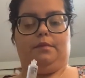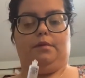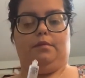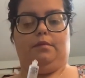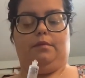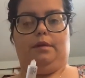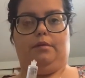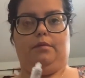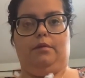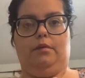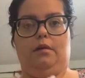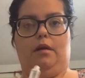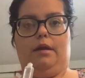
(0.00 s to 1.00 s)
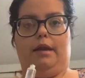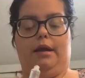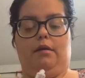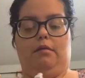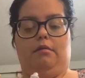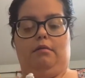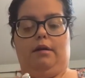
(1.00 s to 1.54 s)
We will
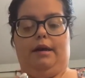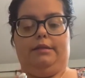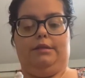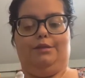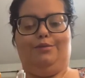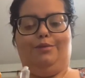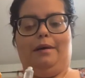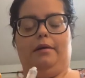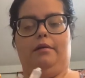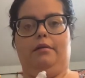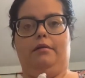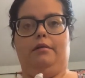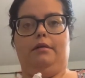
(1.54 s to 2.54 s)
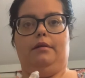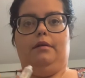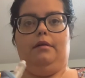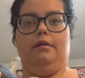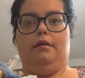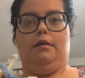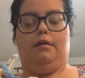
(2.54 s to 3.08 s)
now as well
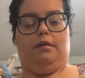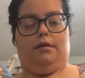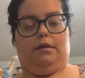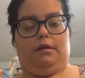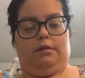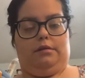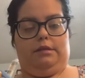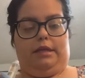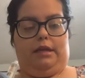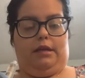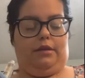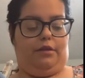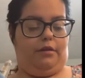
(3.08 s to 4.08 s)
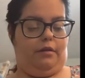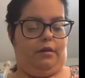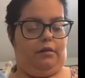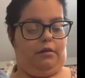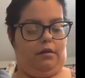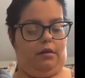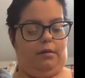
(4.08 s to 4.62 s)
take another
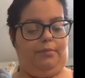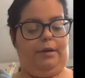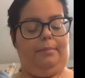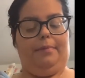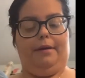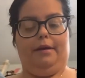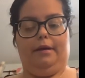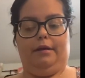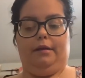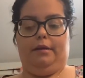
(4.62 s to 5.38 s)
alcohol prep pad,